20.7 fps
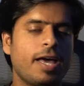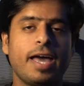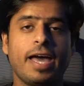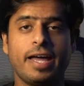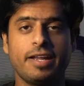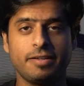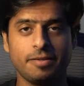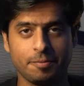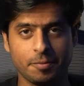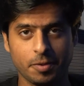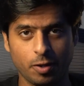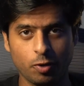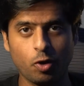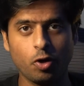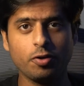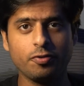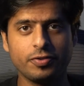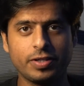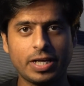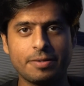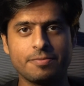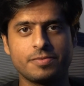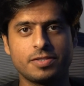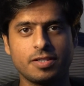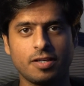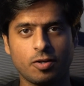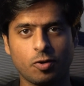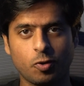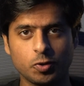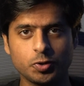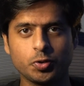and a lot of times
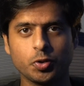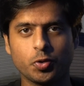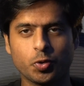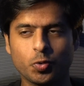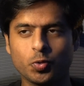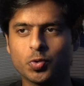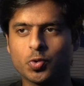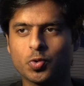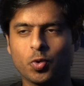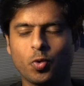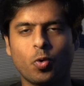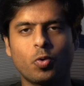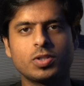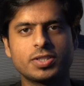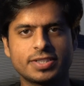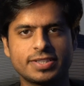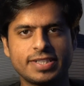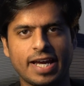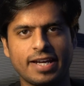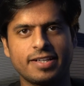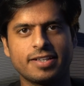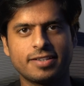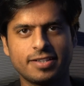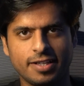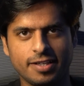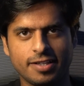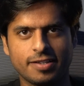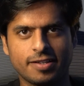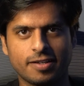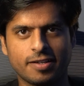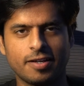they are also used to hold static
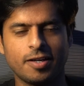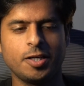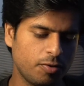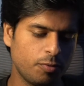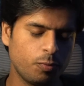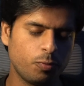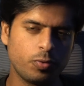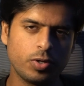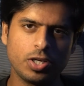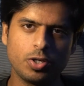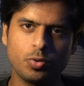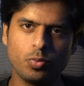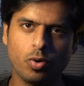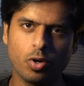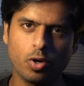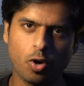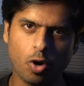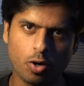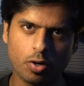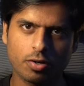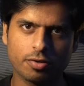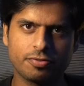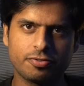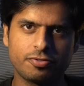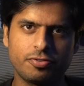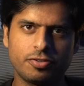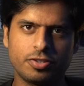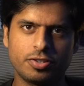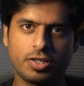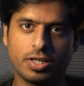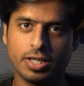data. We do a lot of
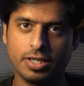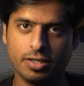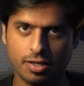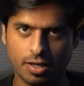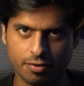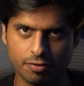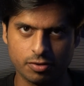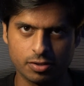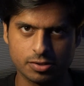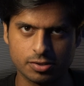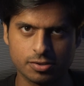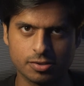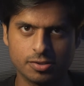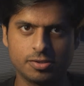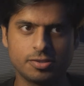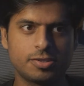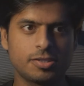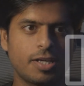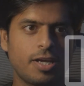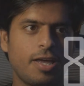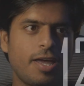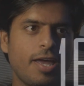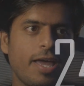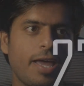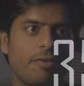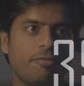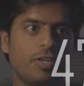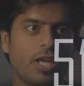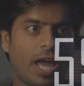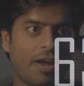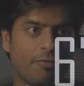uh, tree traversals.
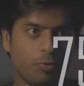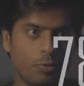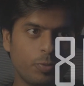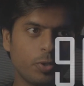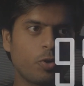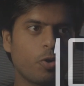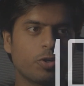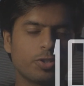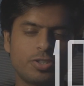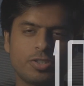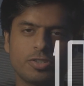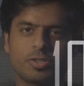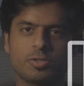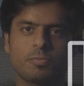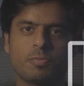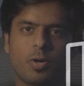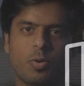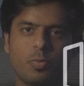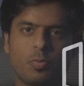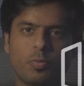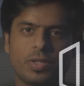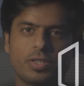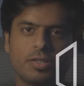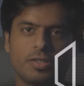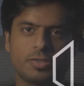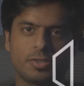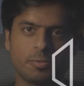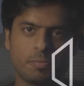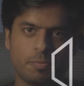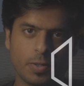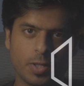We have to be cautious about whether
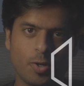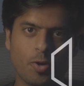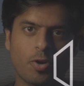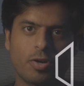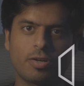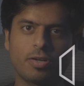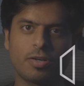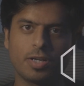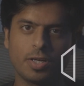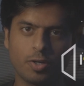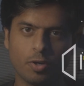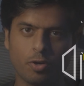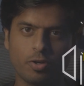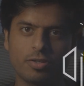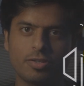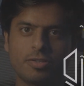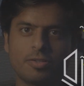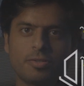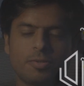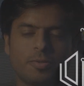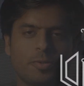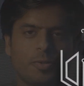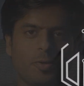it's a pre-order, in-order.